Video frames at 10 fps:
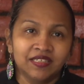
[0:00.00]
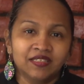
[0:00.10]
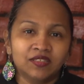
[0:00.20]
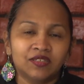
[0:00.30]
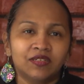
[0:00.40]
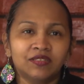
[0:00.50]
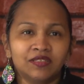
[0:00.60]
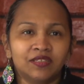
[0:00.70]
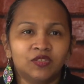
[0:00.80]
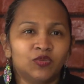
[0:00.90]
So lots of
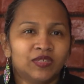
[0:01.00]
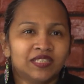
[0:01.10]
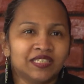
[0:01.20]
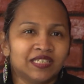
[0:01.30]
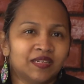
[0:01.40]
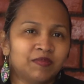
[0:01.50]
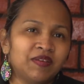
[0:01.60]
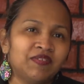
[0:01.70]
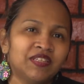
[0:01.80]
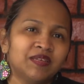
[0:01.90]
the tourists end up
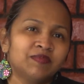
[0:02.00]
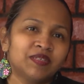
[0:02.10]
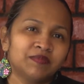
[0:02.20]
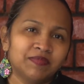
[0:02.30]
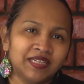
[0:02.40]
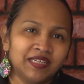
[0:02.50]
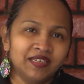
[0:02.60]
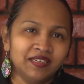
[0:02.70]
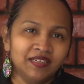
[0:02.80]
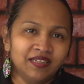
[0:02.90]
giving them some money.